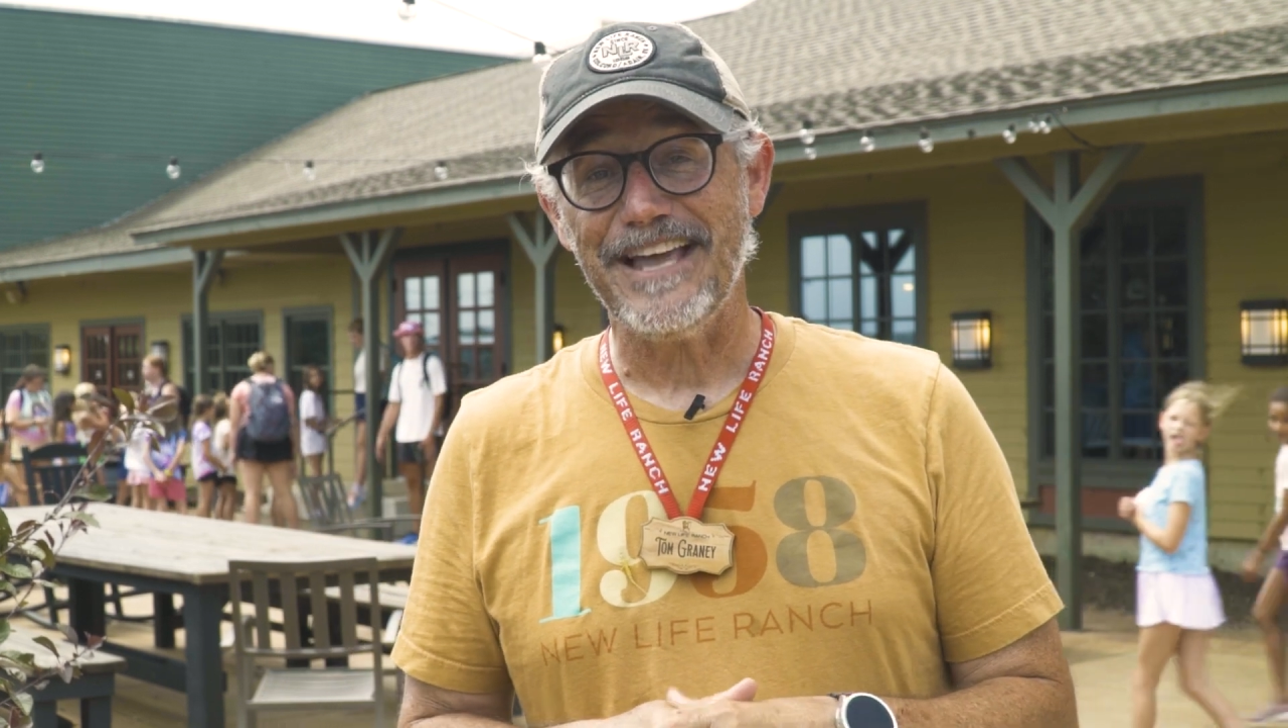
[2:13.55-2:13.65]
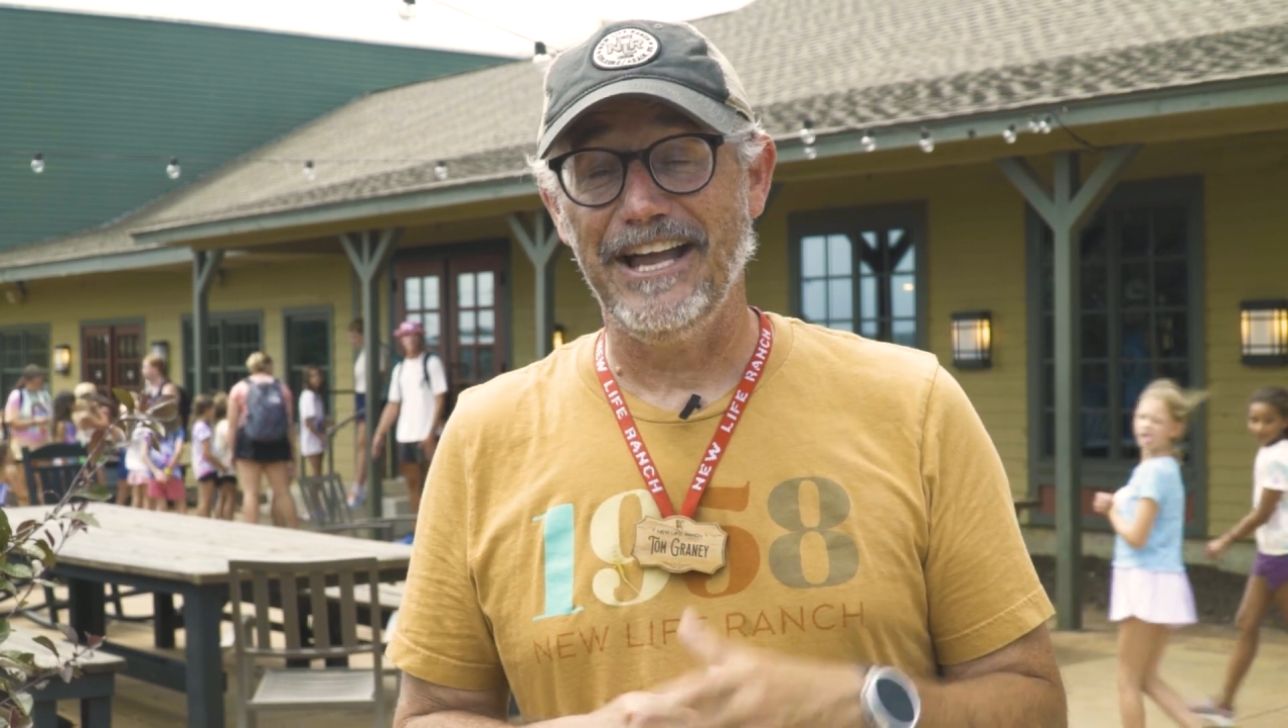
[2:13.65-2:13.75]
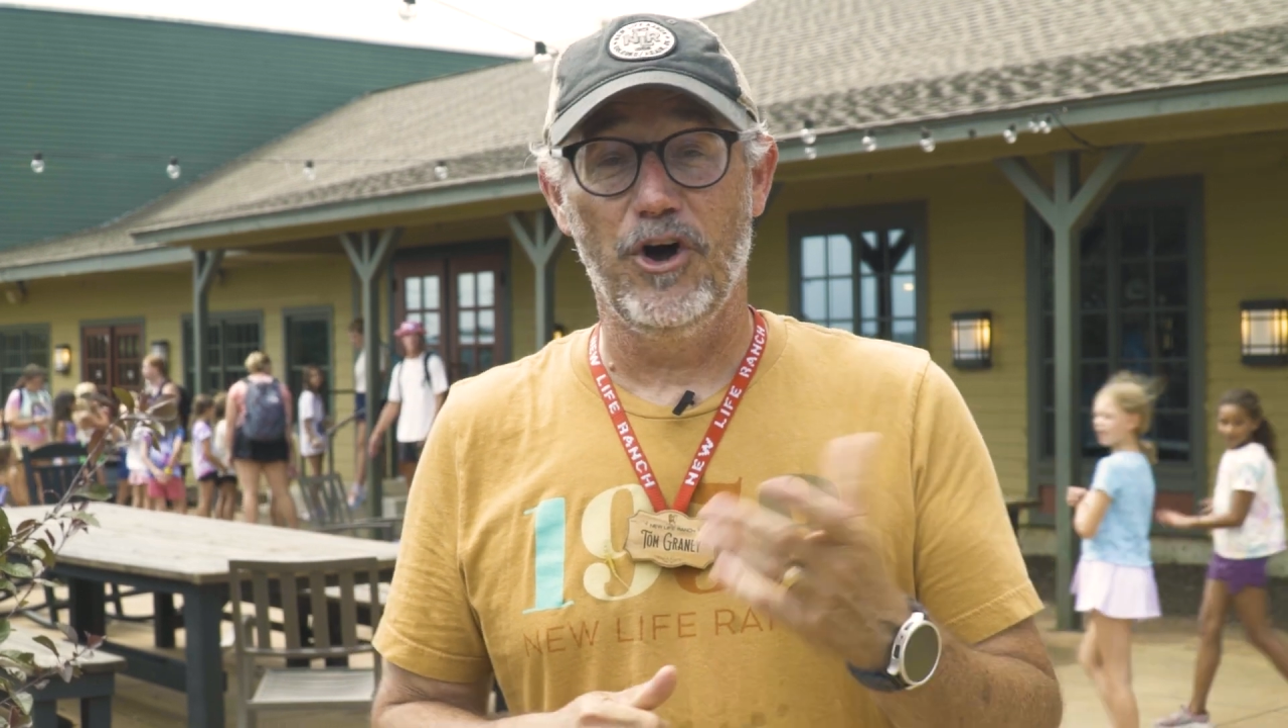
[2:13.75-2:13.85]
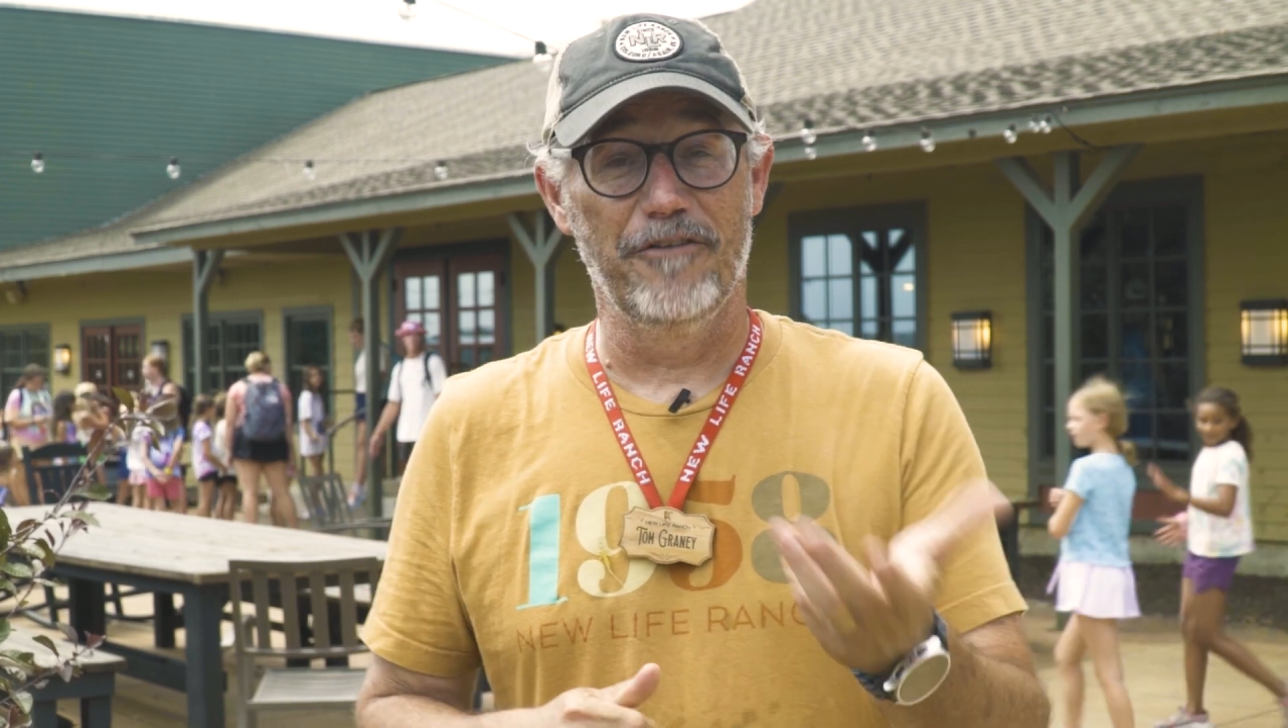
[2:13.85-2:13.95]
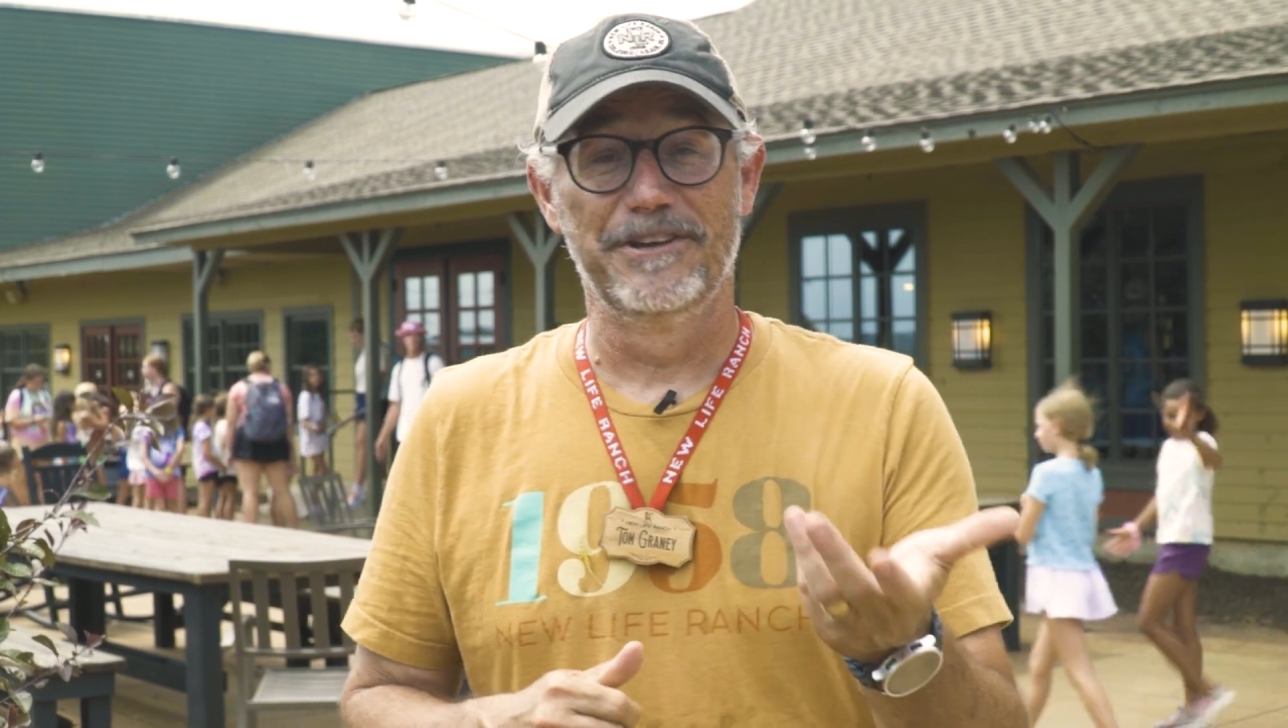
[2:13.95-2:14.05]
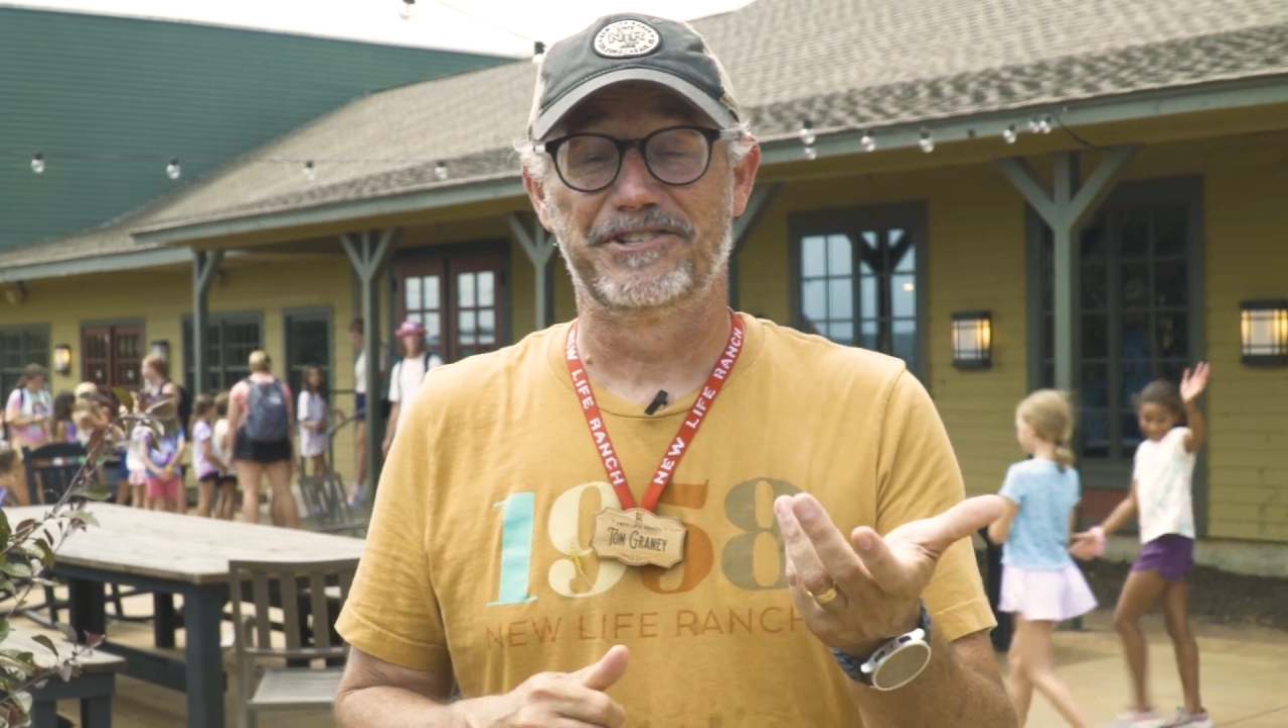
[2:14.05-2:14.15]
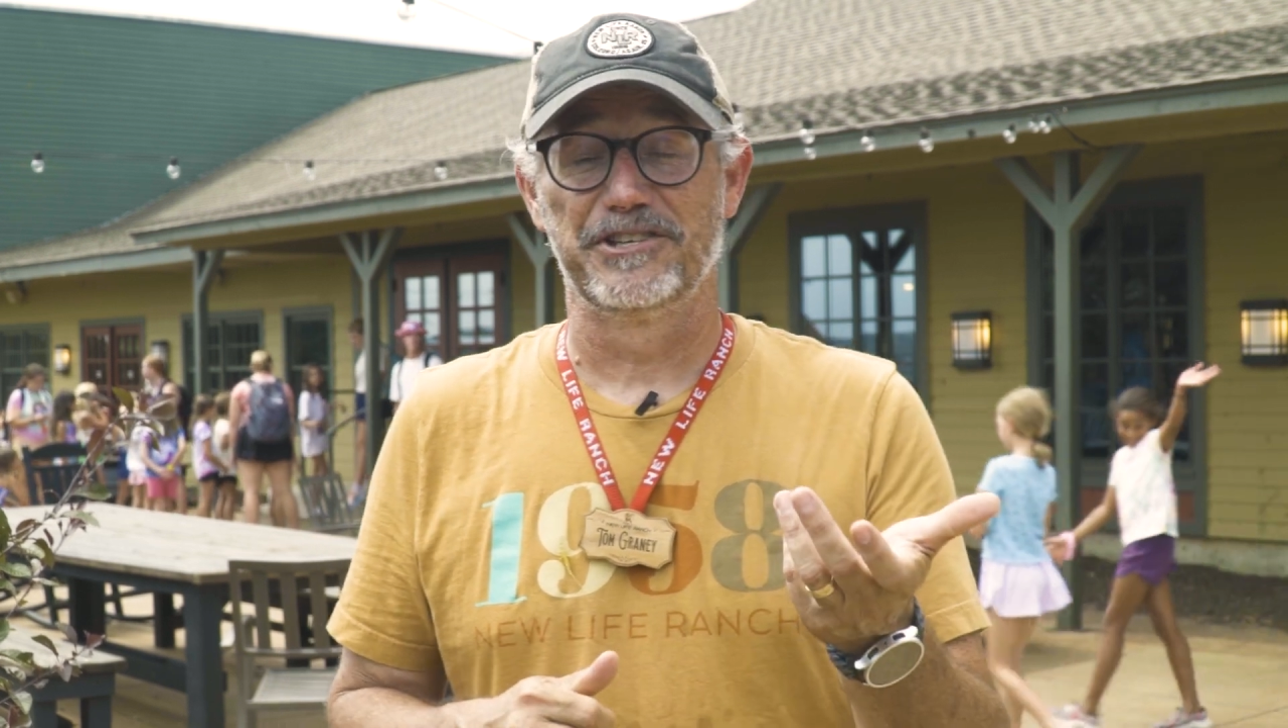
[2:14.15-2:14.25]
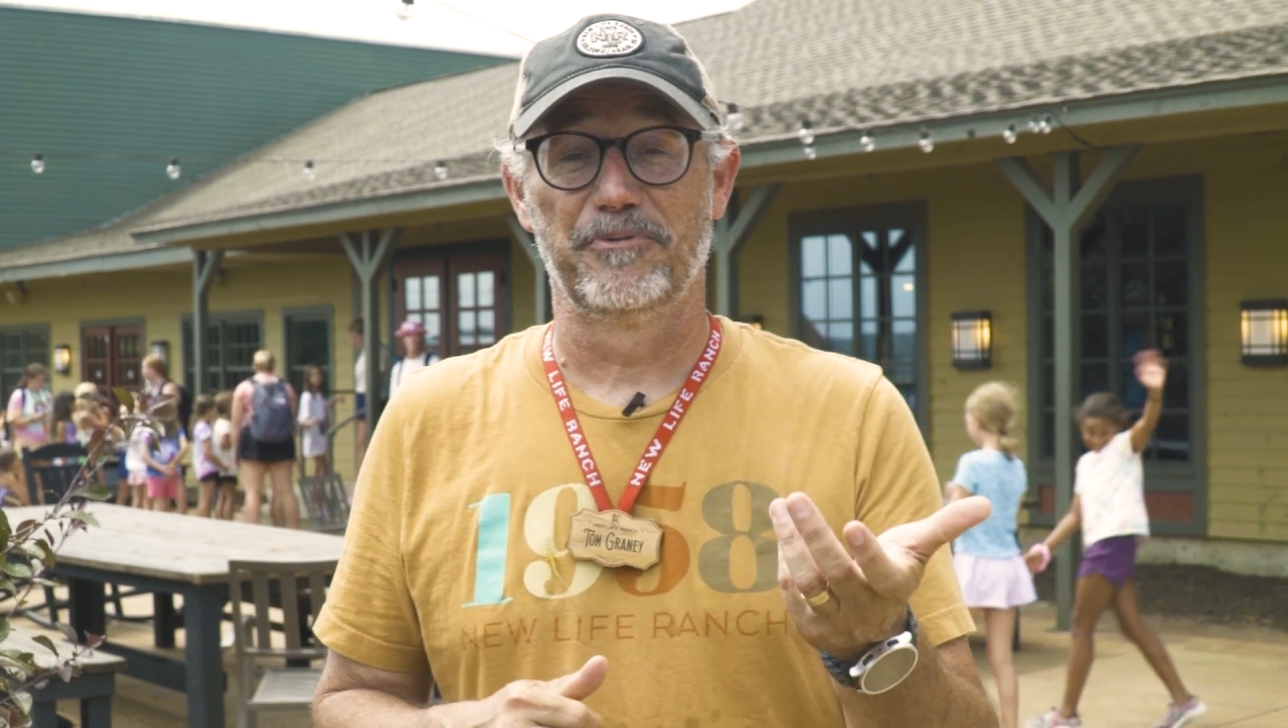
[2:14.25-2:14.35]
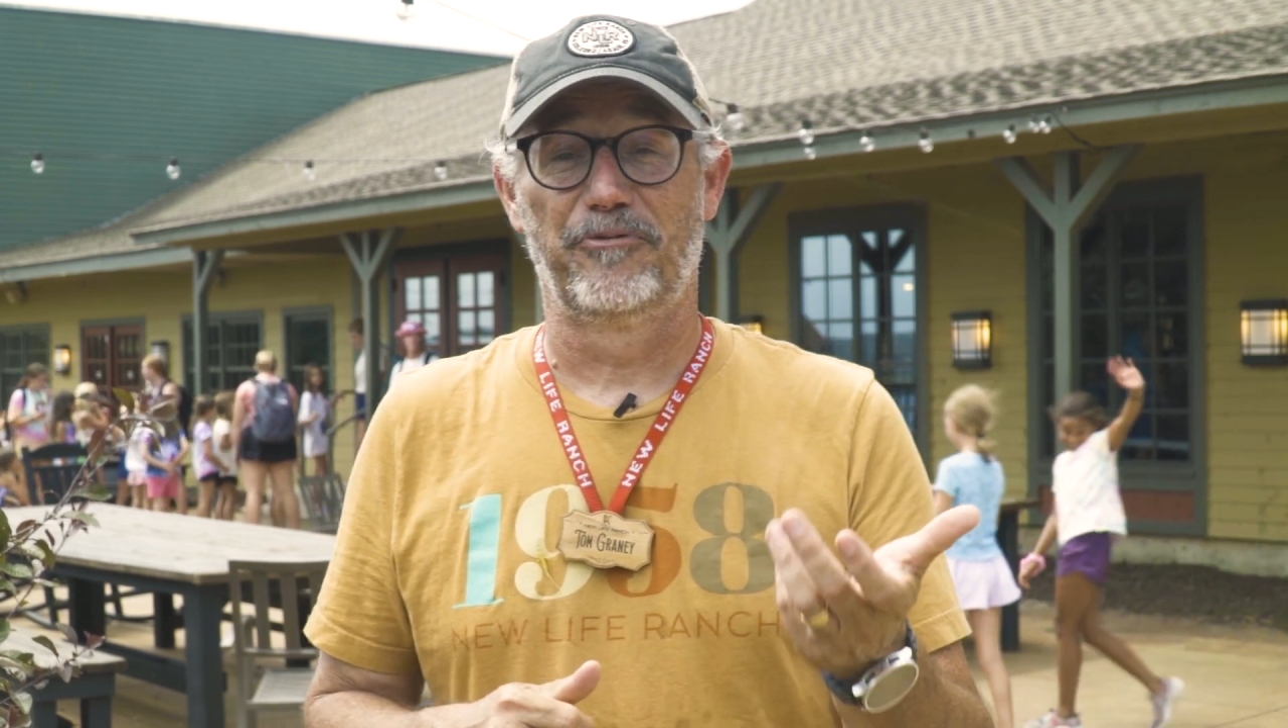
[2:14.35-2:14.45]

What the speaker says: I know I've mentioned this